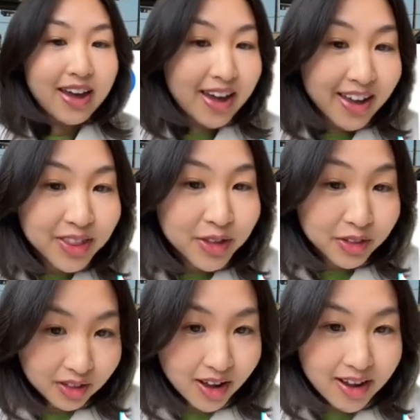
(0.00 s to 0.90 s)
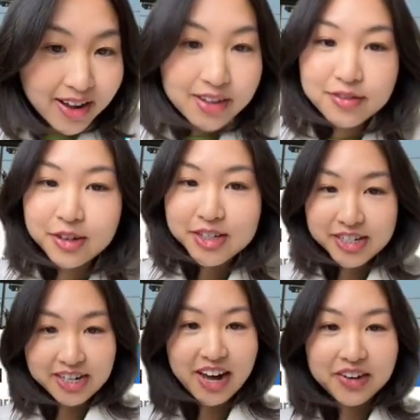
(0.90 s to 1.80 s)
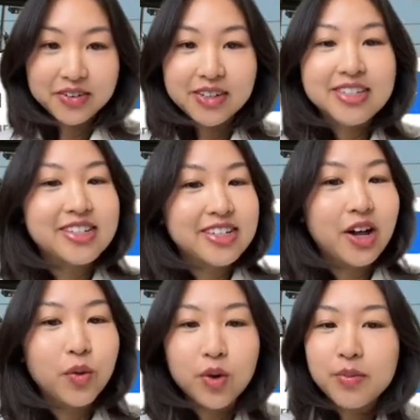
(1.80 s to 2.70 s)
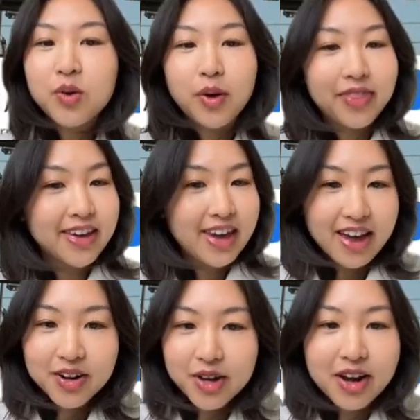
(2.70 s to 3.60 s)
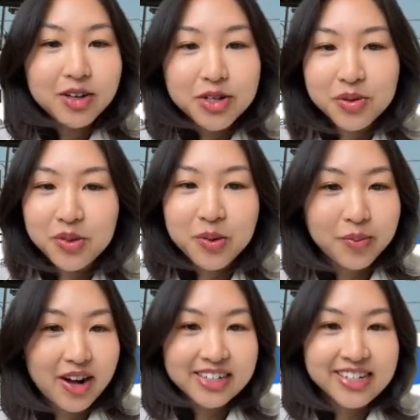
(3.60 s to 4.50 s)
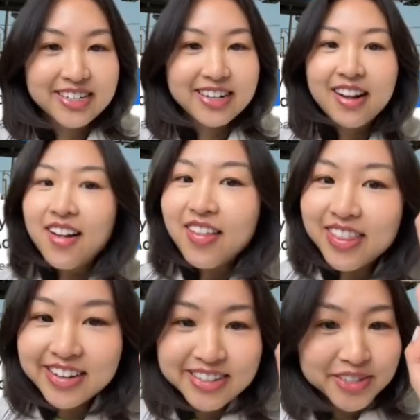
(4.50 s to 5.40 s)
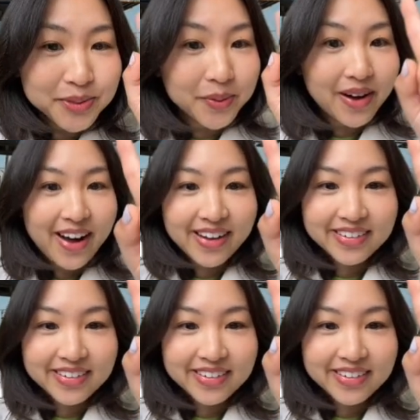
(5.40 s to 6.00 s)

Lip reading: this slander that Bumble's taken on recently, I need you to say this with me one time.